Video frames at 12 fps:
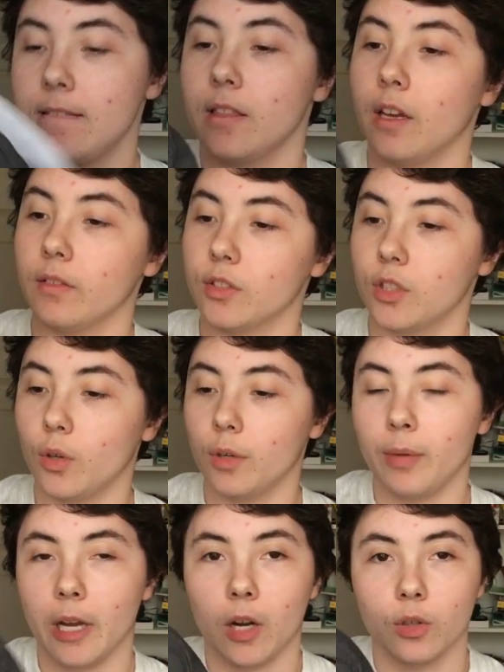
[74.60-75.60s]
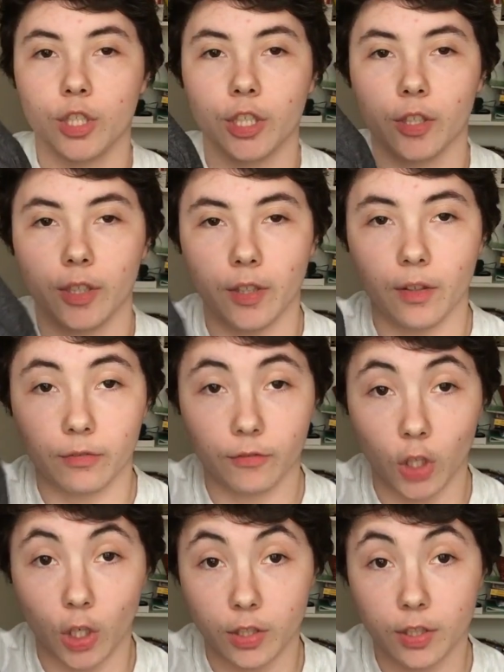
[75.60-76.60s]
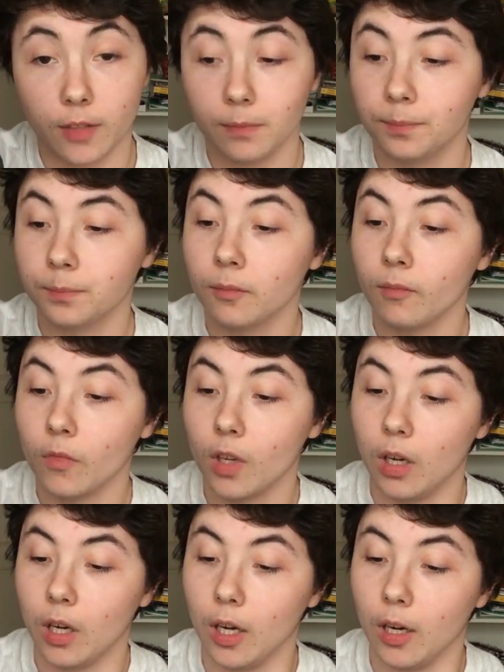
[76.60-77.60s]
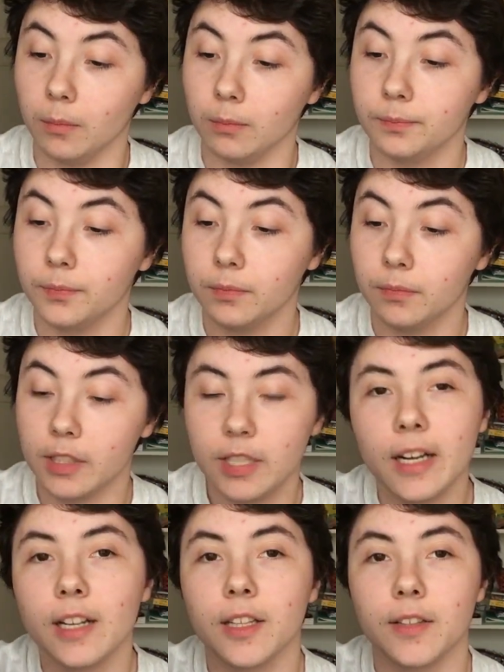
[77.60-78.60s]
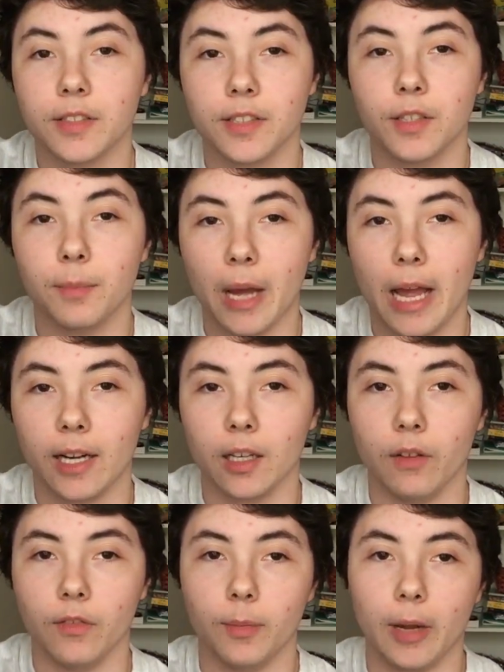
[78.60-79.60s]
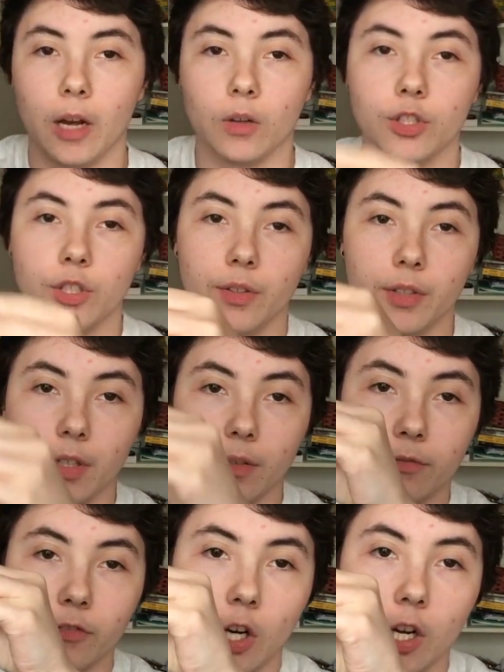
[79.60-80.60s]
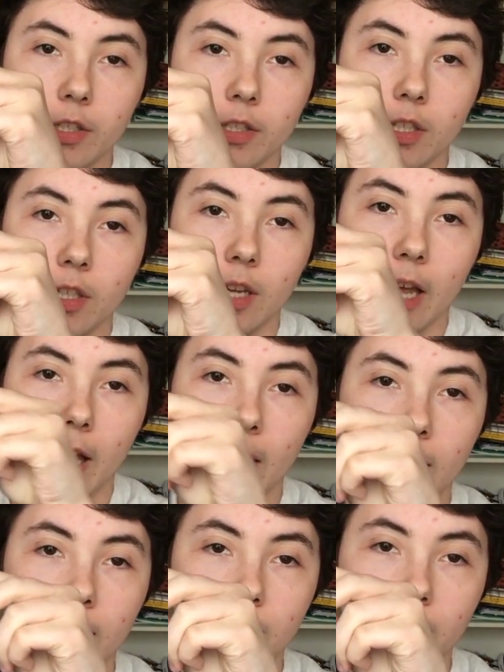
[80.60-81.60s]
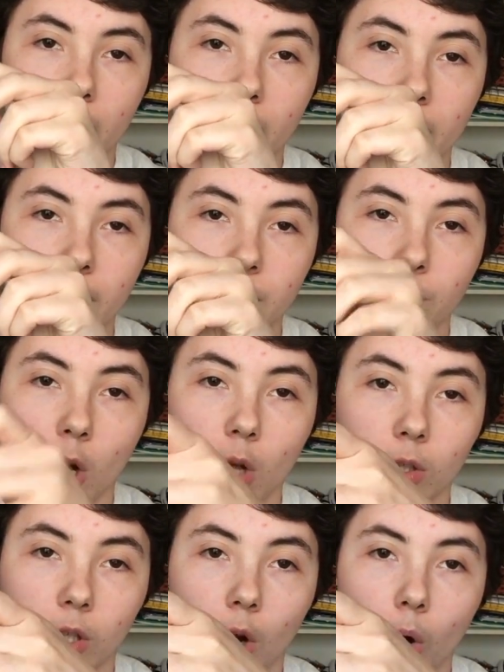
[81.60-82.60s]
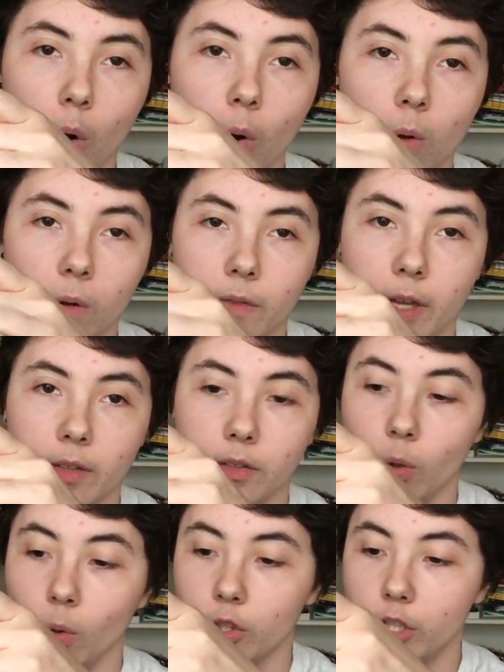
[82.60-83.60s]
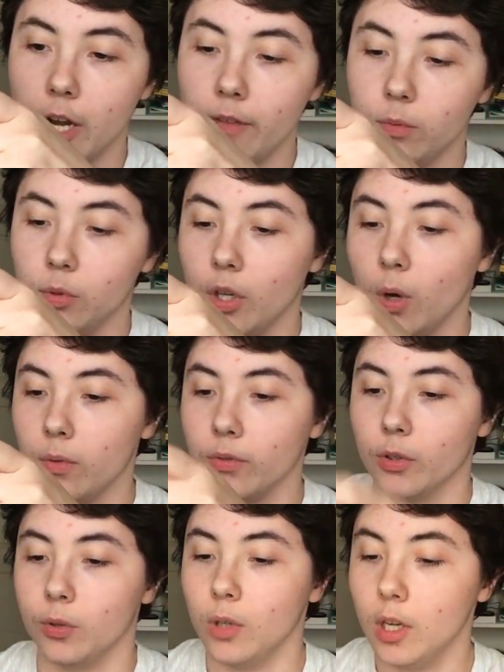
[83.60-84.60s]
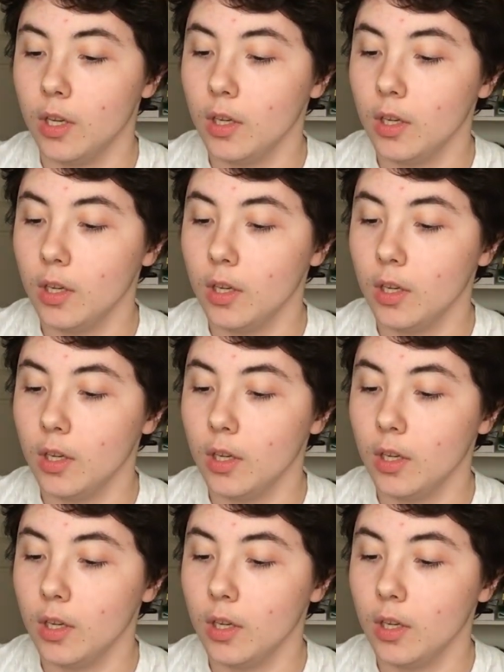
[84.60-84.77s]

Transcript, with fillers: they have a sewn-in pouch here in the front. Um, and technically, this is the back of the pouch. The front has a smaller hole that your shaft would go through.